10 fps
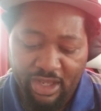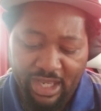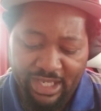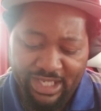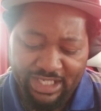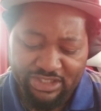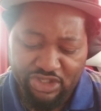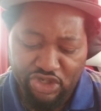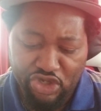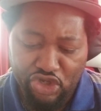It gets
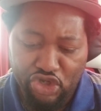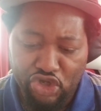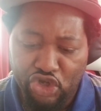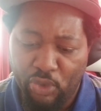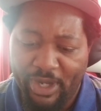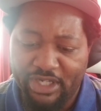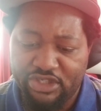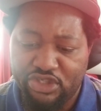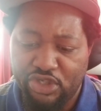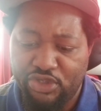new
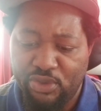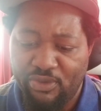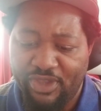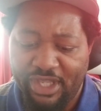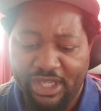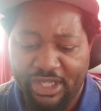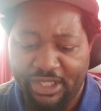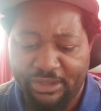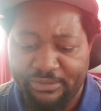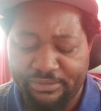ways to do
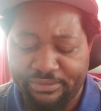the